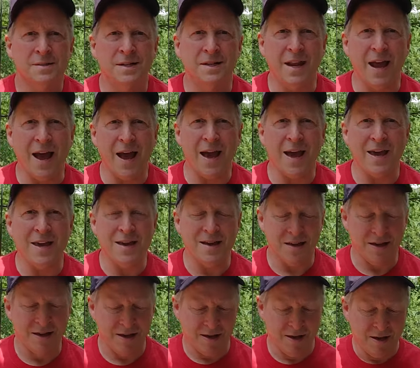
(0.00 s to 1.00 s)
Today,
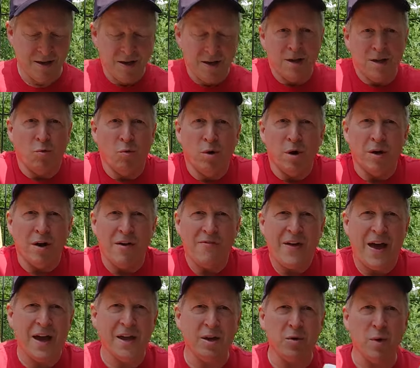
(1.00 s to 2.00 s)
we're
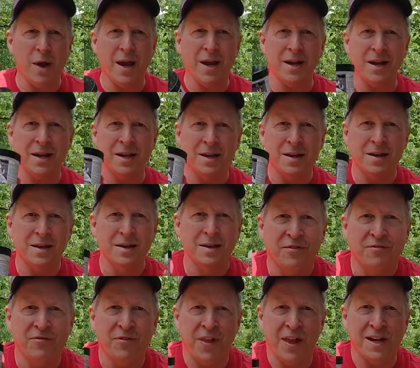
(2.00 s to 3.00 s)
evaluating
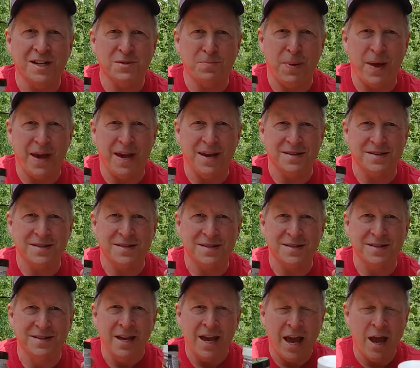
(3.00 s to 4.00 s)
flex paste
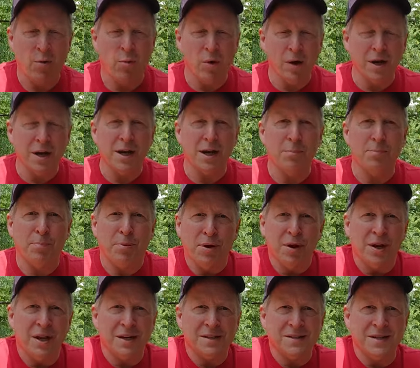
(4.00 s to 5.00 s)
and we're gonna
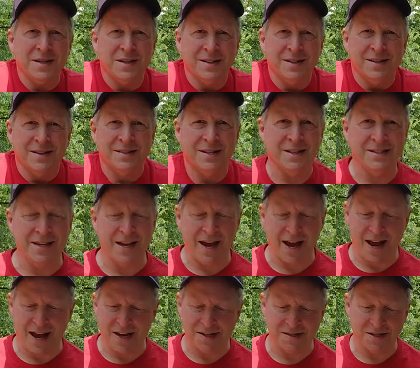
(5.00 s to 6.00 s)
put it to
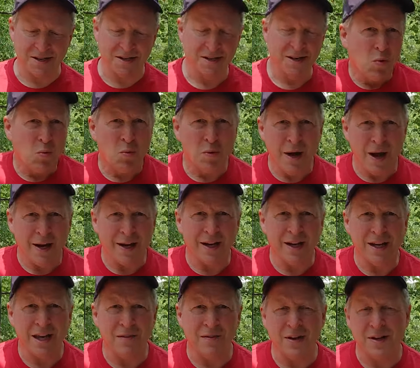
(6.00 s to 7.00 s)
task. We're not gonna
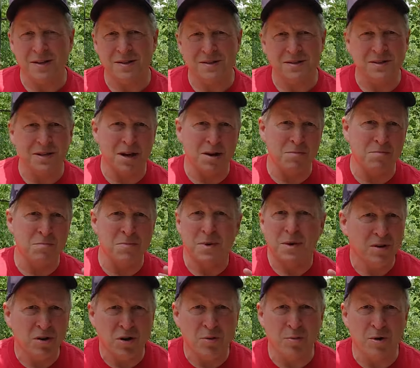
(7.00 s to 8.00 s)
give it some
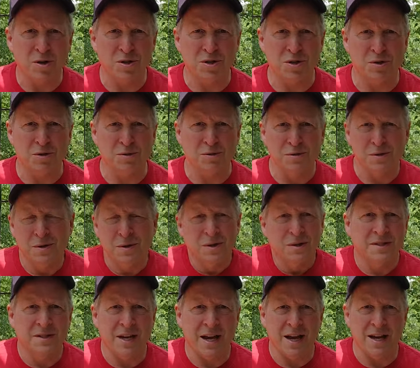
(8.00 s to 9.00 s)
commercial
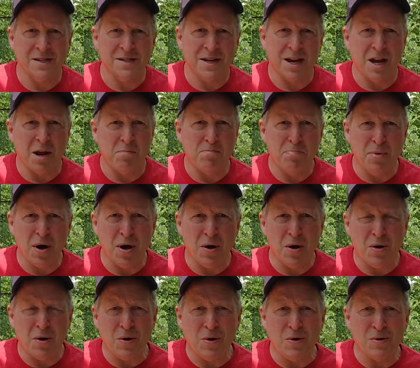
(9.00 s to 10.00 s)
test on a
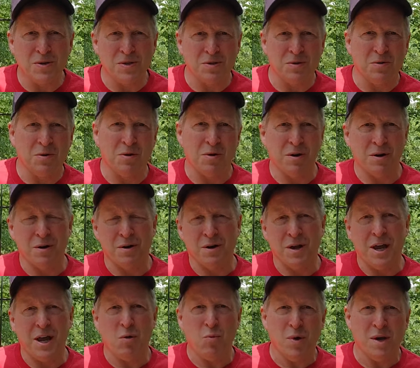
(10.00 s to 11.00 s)
boat or
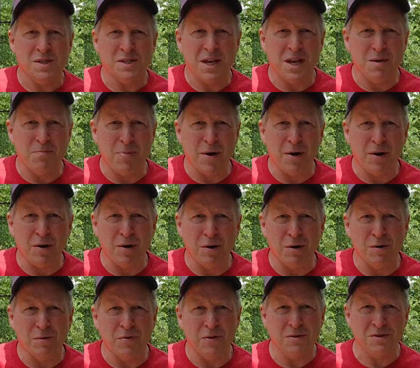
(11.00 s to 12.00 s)
a whiskey
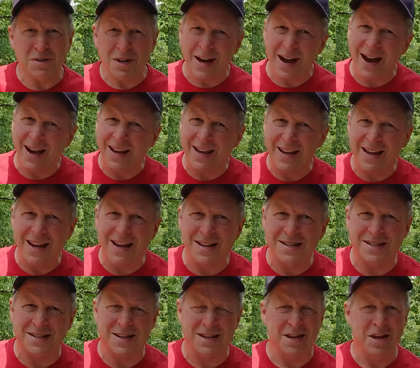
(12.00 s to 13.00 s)
barrel. Those are kind of
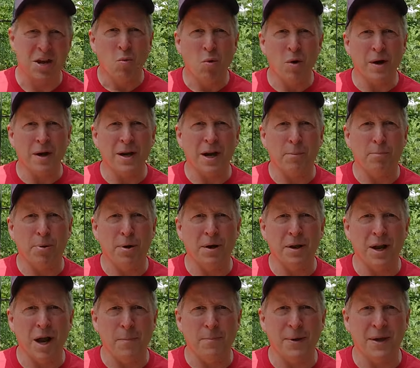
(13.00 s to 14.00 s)
easy. We're gonna put
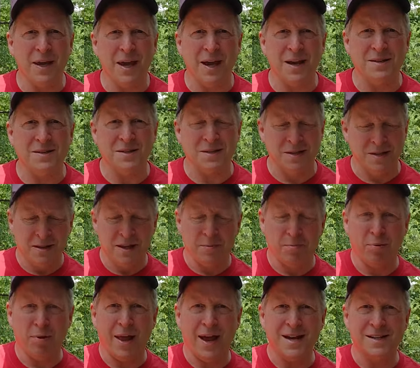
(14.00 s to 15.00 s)
it up against the
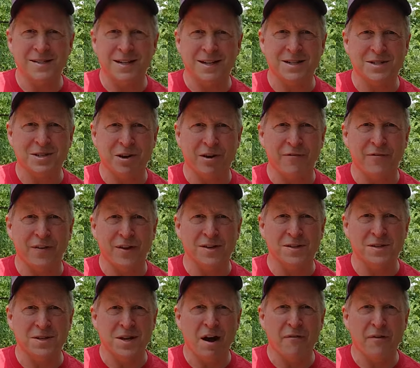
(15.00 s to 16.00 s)
plastic
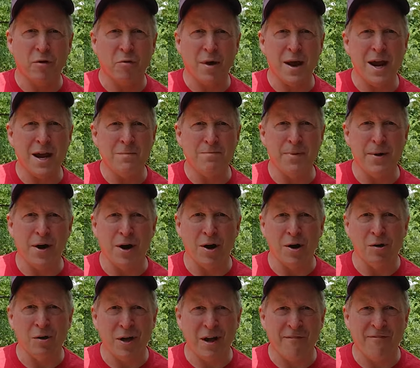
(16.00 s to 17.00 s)
surface of a rain
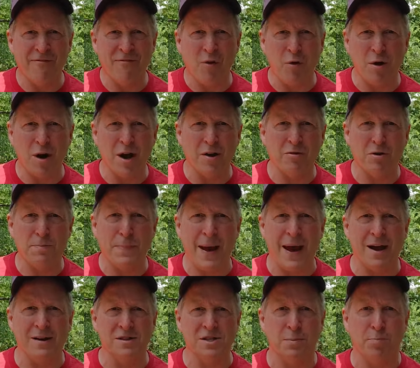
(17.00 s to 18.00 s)
barrel and 400
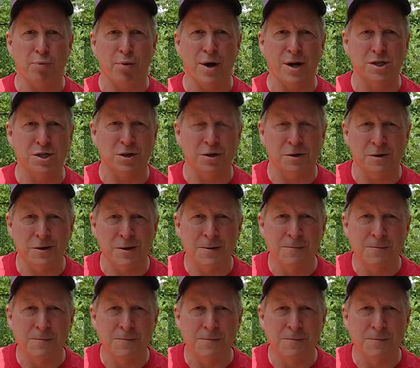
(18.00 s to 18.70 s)
pounds of pressure.